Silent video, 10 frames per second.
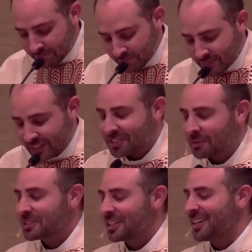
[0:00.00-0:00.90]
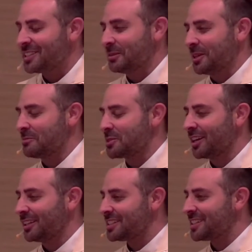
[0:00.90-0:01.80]
There's some Sundays when I'm trying
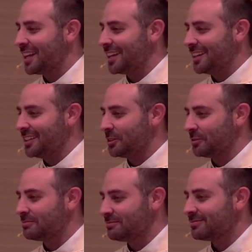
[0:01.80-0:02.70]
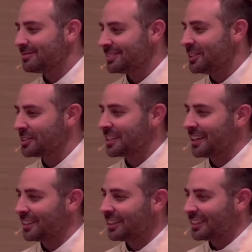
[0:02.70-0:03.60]
to say it, and you'll notice I get a
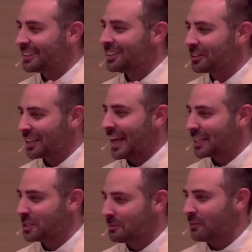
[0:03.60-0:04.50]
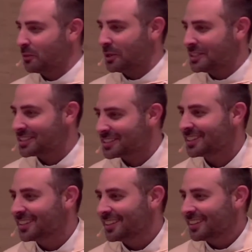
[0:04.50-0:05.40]
little catch in my voice.
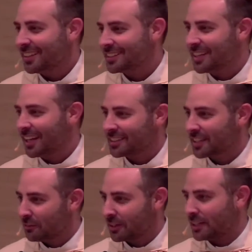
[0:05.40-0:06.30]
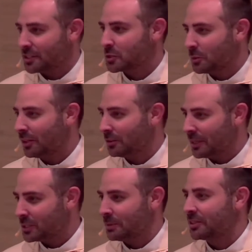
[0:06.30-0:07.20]
It's not because I forgot to swallow my
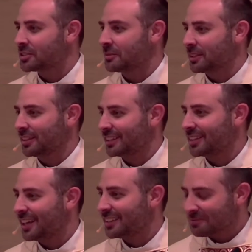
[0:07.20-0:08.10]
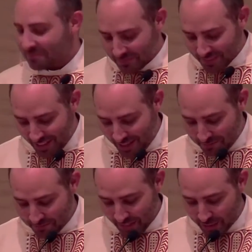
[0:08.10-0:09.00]
spit or something like that.
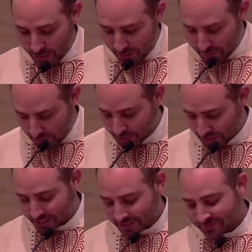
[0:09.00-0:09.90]
I do have emotions.